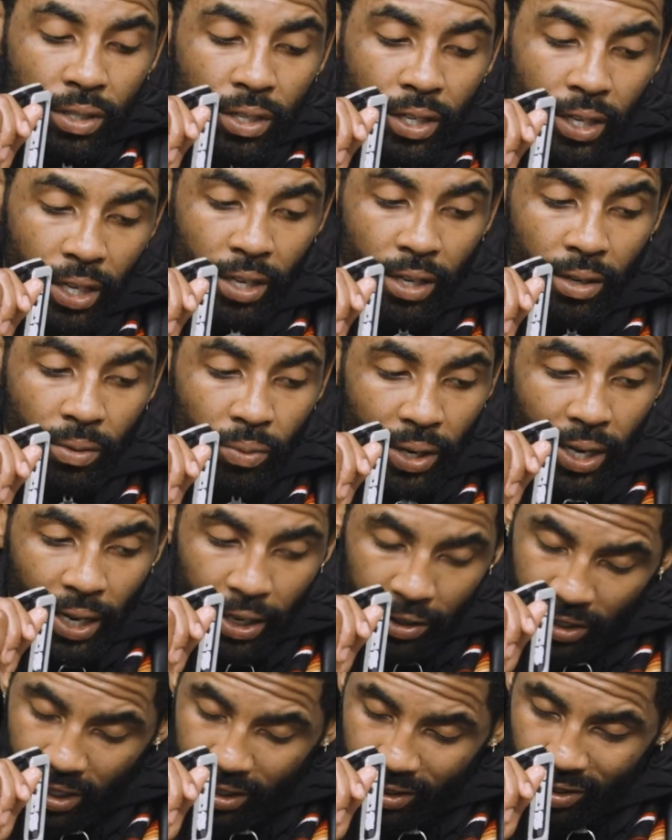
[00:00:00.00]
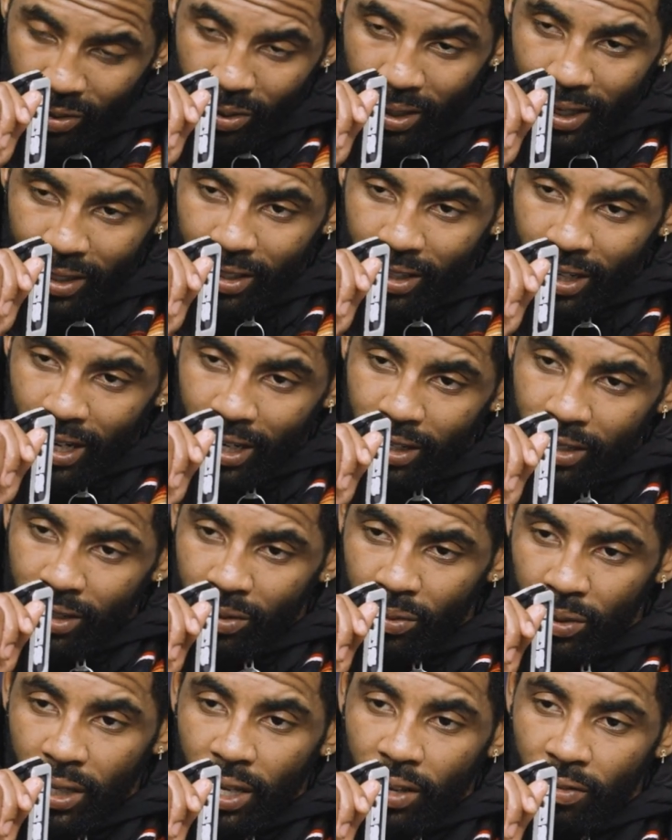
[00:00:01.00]
And, again, we had a chance to do that tonight,
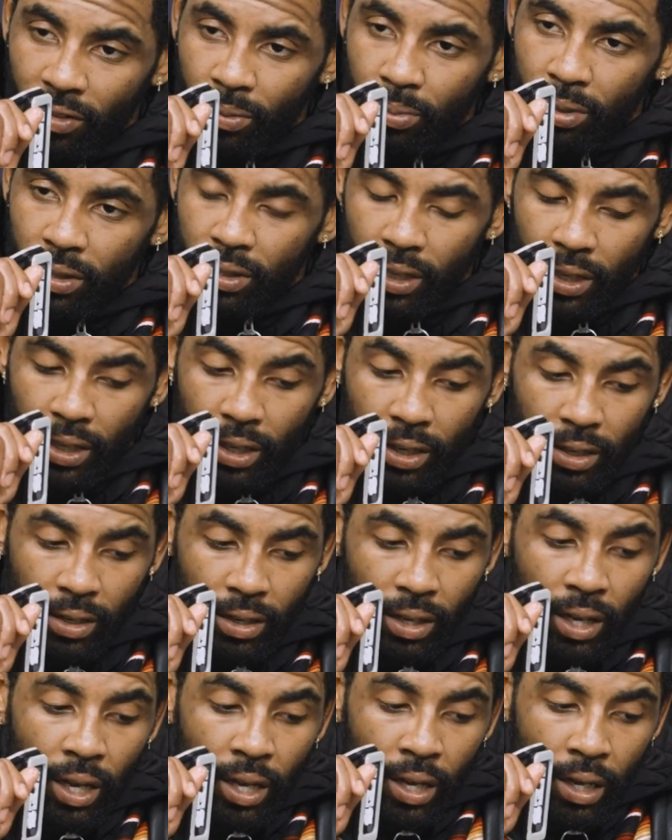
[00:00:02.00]
and we gave up a lead. And,